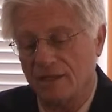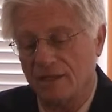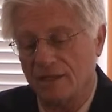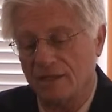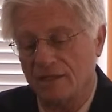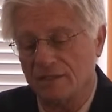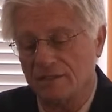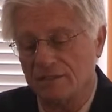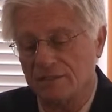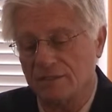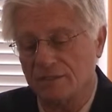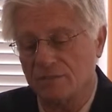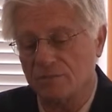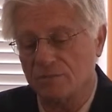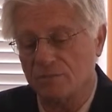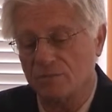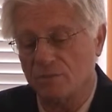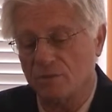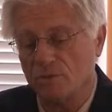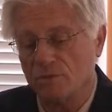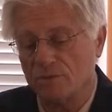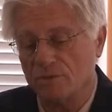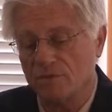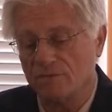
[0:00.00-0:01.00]
And it seems
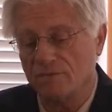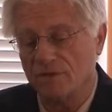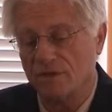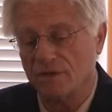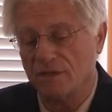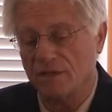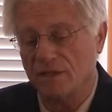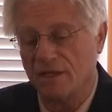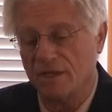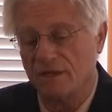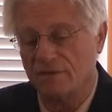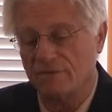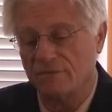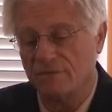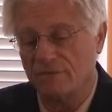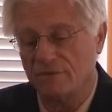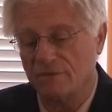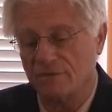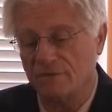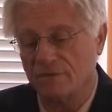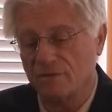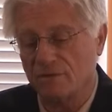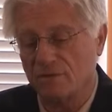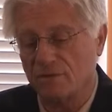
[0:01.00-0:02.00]
most of our life,
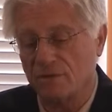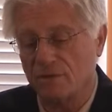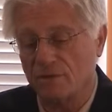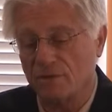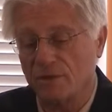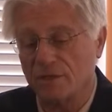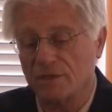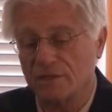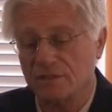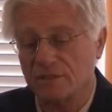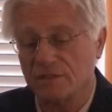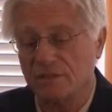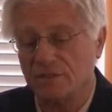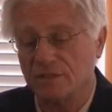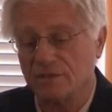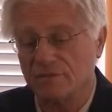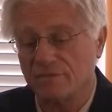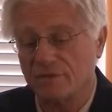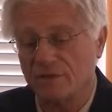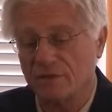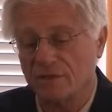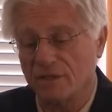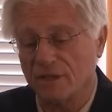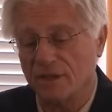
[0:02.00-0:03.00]
or a great deal of
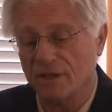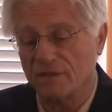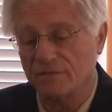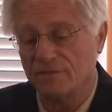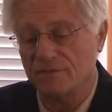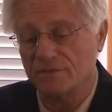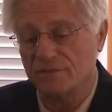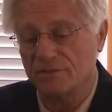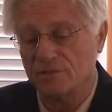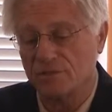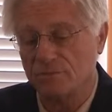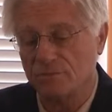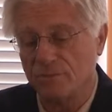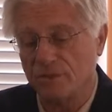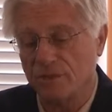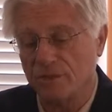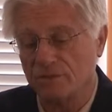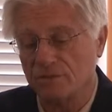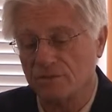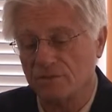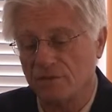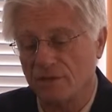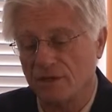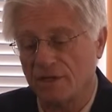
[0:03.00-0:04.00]
our life, is
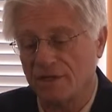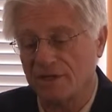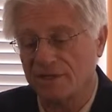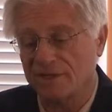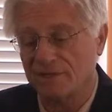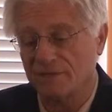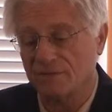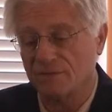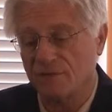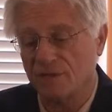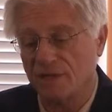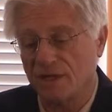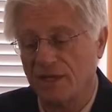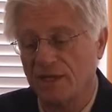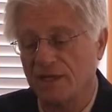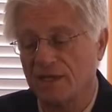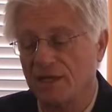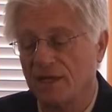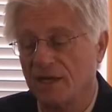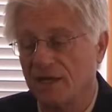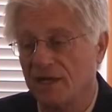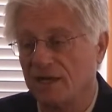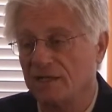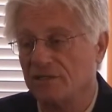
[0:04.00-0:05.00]
spent trying to
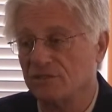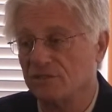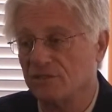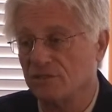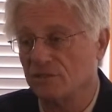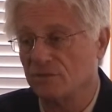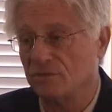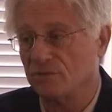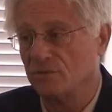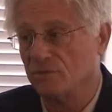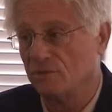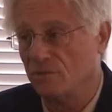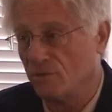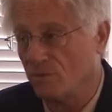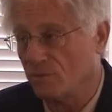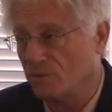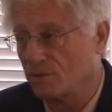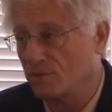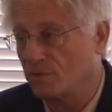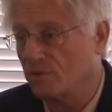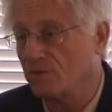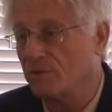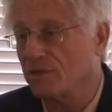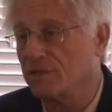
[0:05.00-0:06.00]
hang on to or
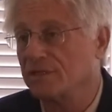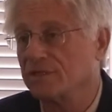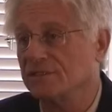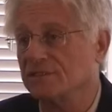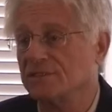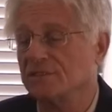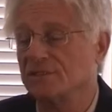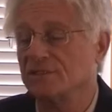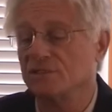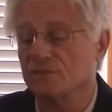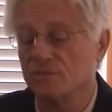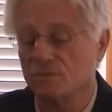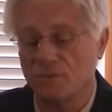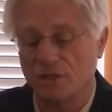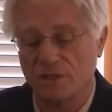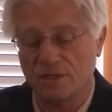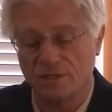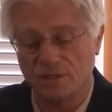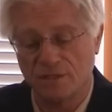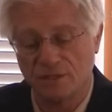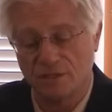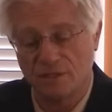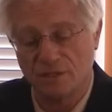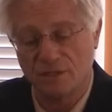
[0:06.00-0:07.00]
create a
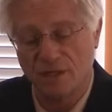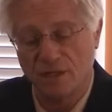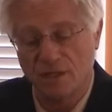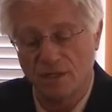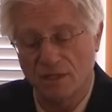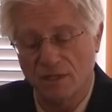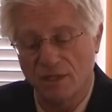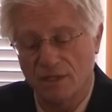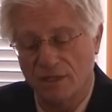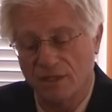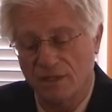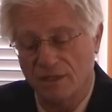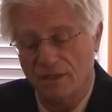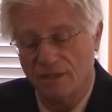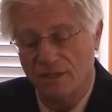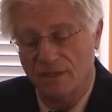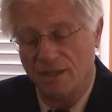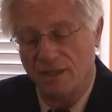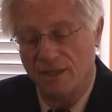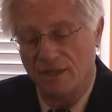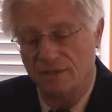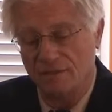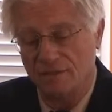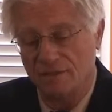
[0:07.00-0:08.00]
situation
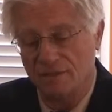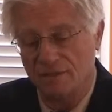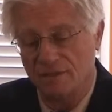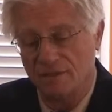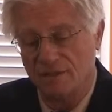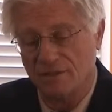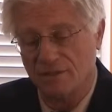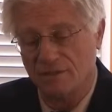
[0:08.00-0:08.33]
that